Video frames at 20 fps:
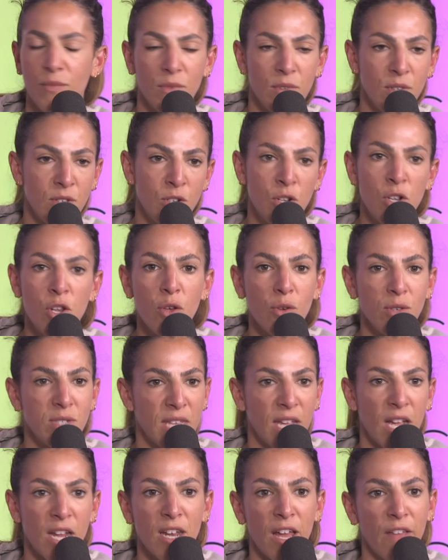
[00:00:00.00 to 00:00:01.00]

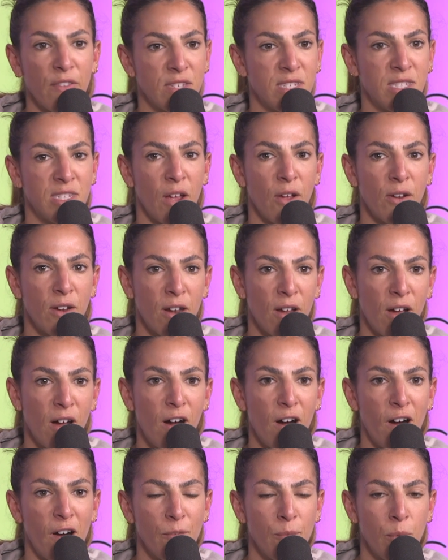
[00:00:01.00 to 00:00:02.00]
losing another stone and a
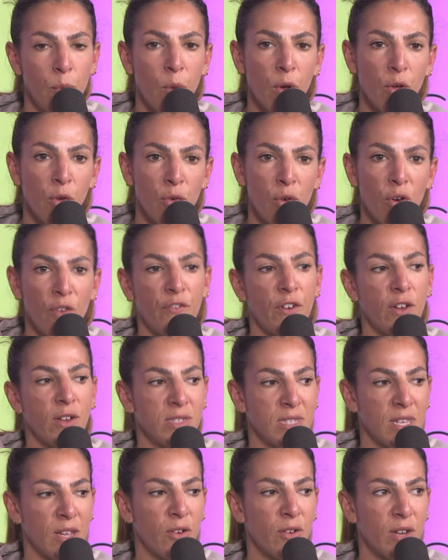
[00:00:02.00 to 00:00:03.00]
half, but what you're not
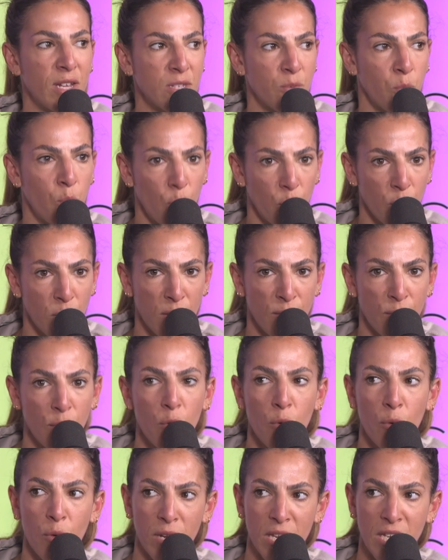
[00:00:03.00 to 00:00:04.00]
focusing on is what you've
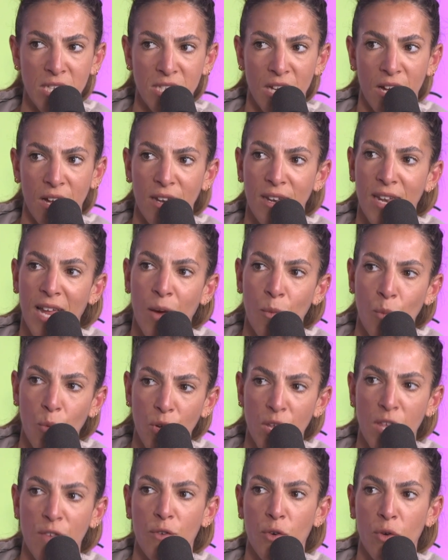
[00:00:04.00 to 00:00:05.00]
already done and
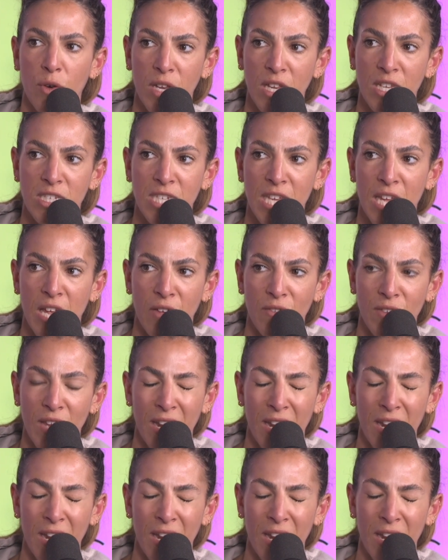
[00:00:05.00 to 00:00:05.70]
what you've already achieved.